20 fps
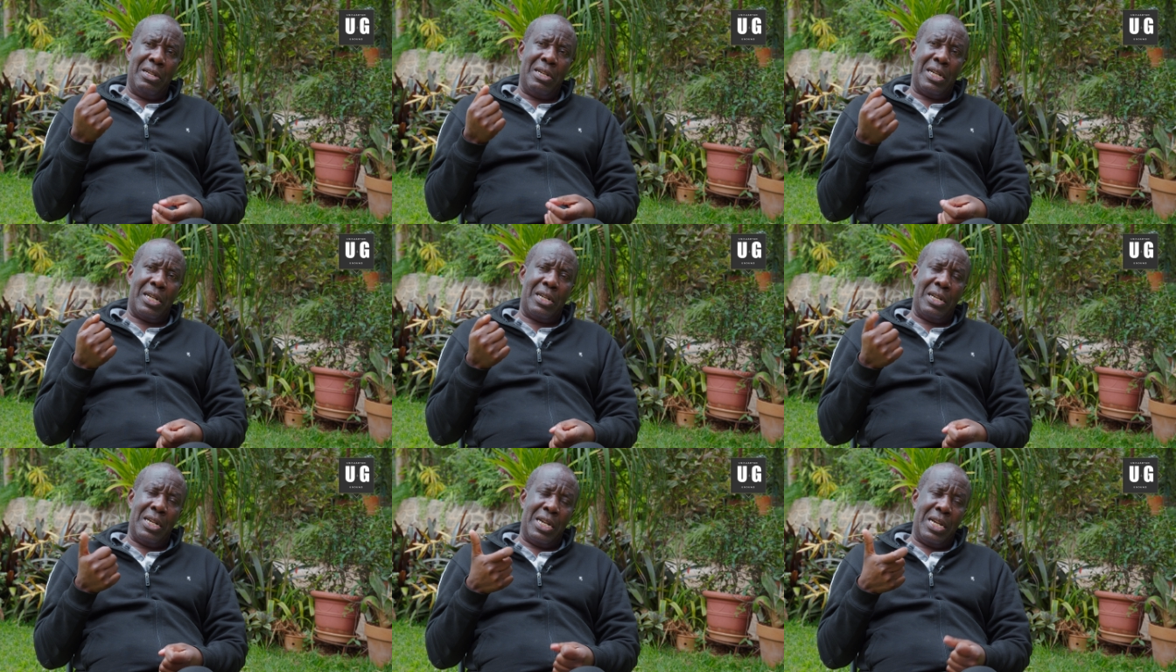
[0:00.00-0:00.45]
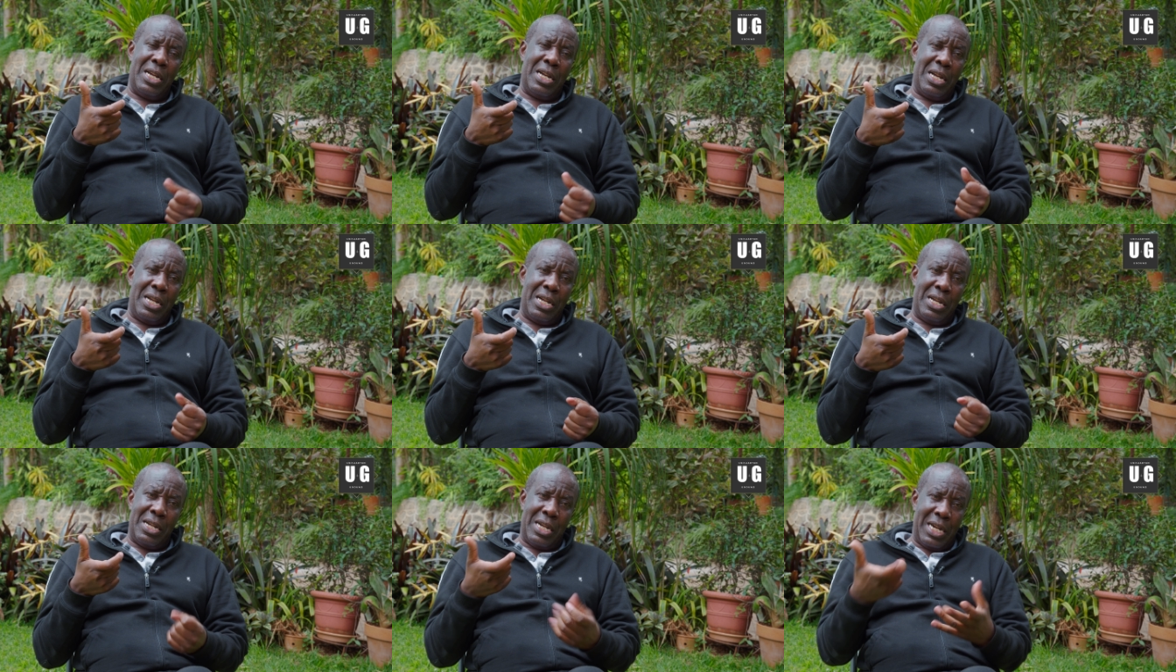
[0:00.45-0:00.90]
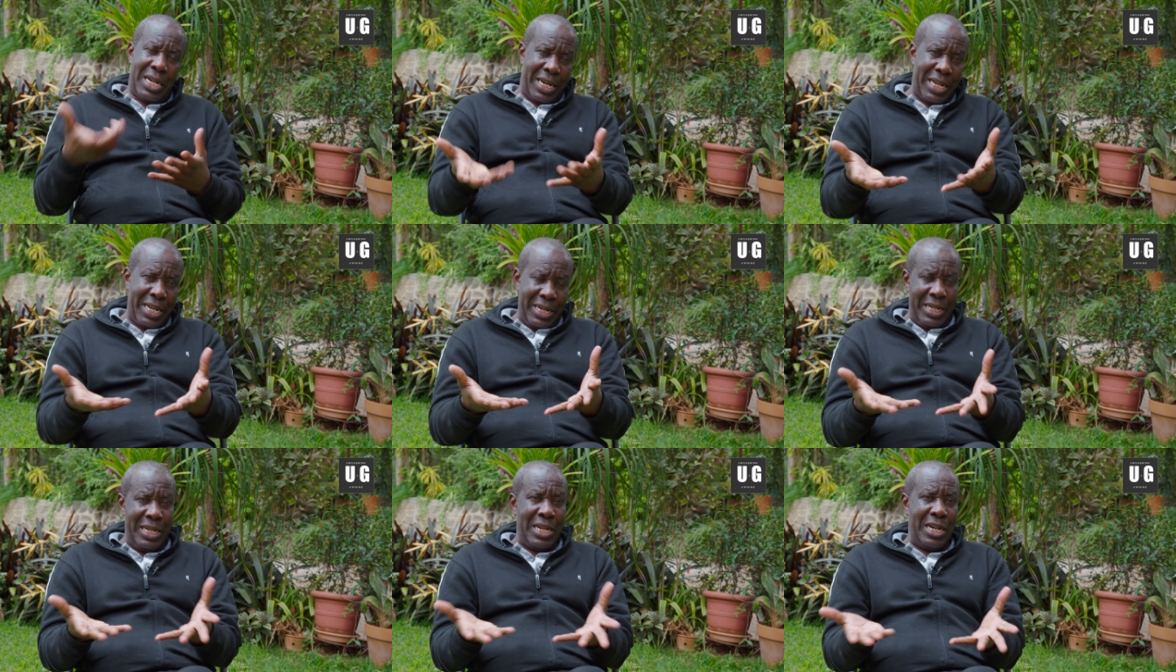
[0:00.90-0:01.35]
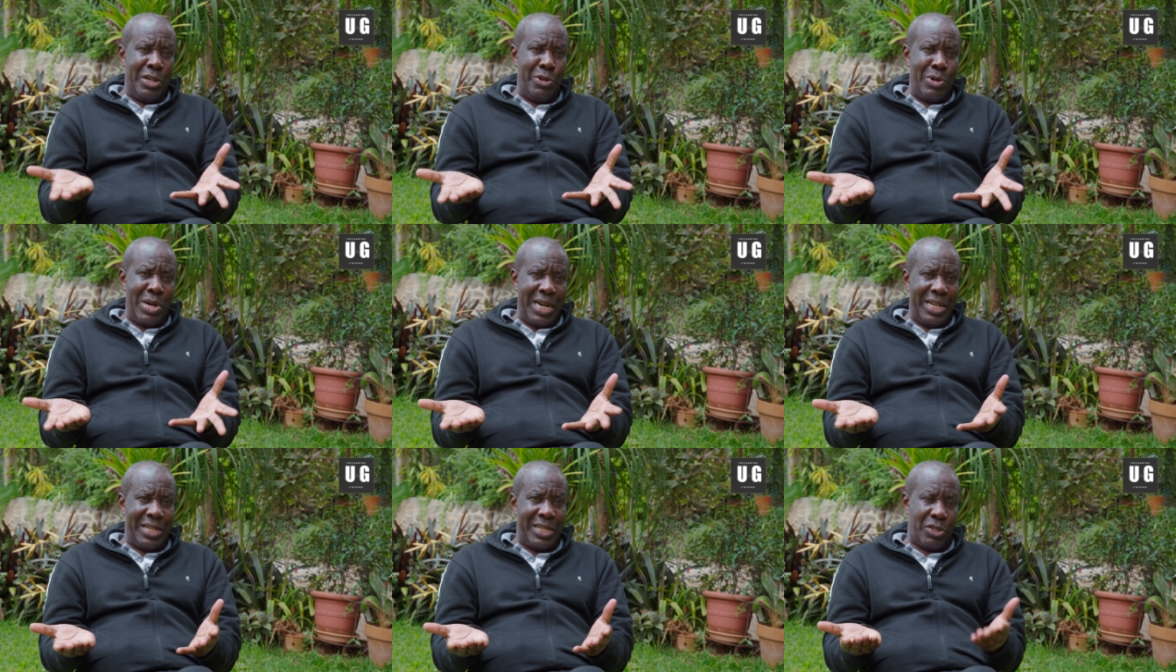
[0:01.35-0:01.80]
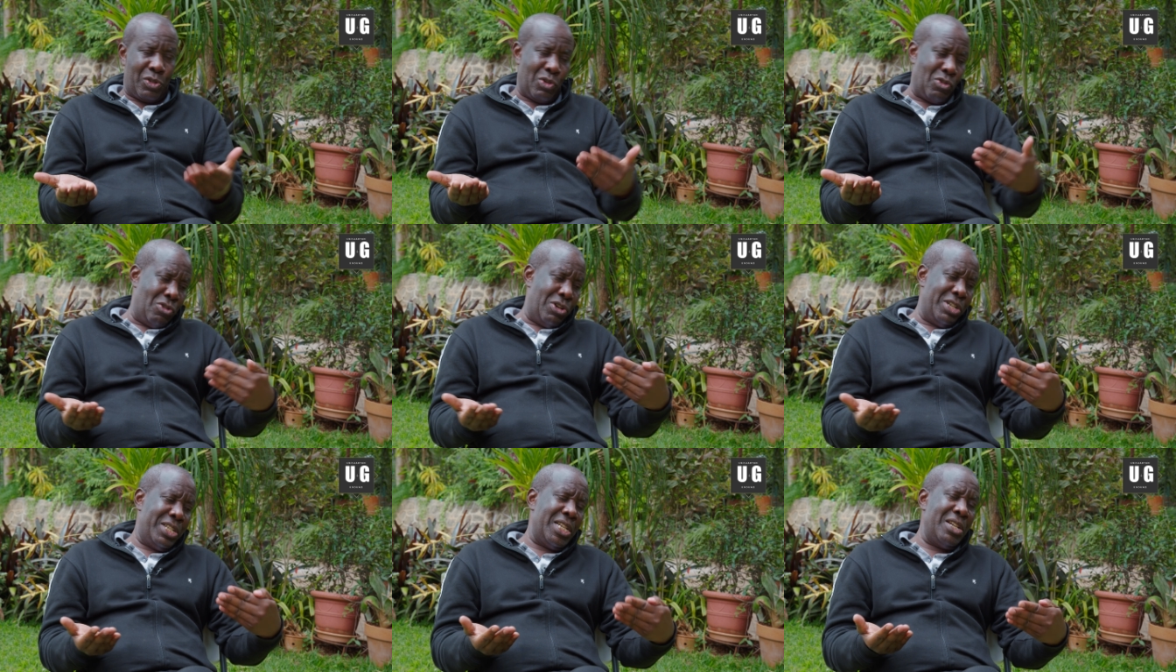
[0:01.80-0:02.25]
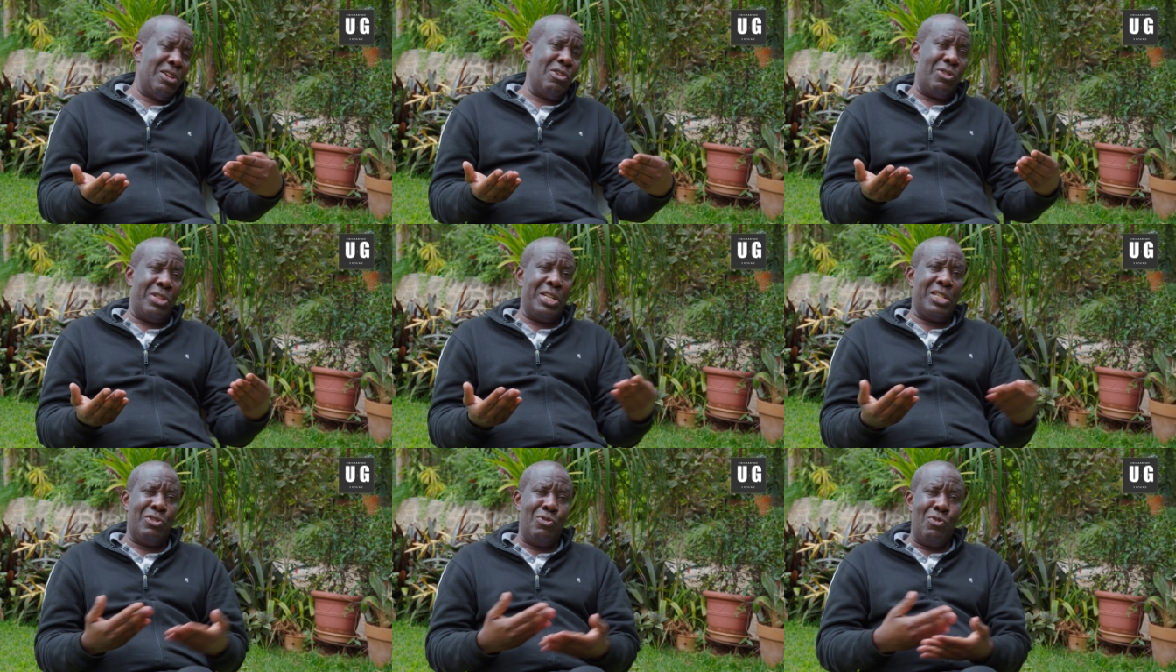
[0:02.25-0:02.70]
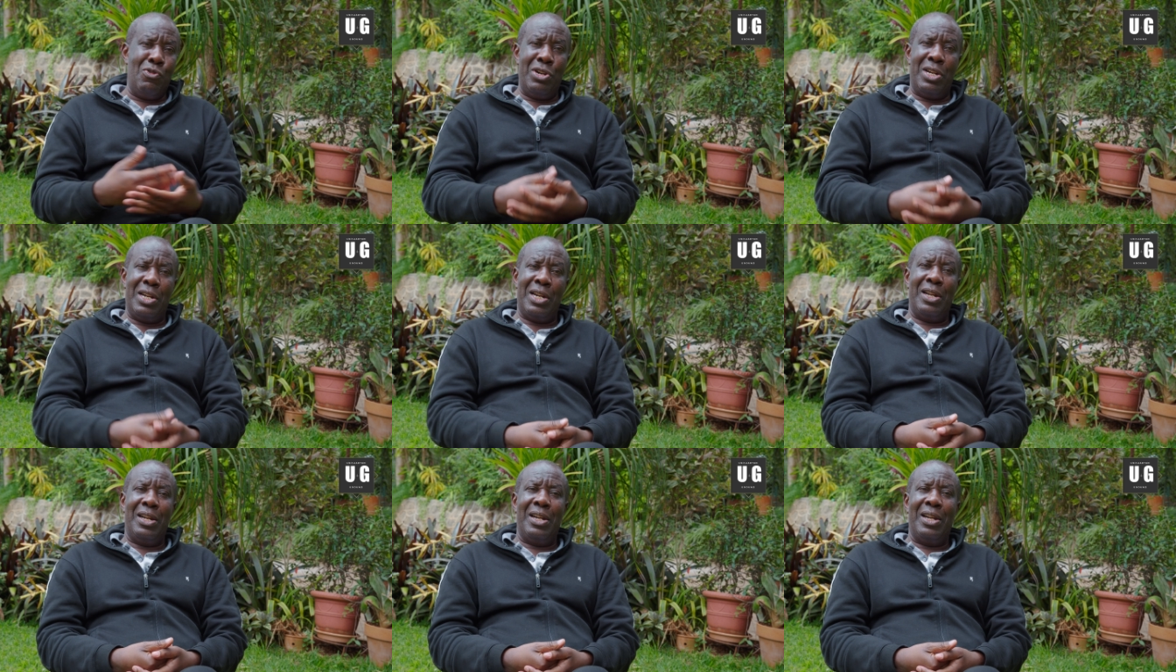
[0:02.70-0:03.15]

and I did an urinalysis. So he said, oh, that's good.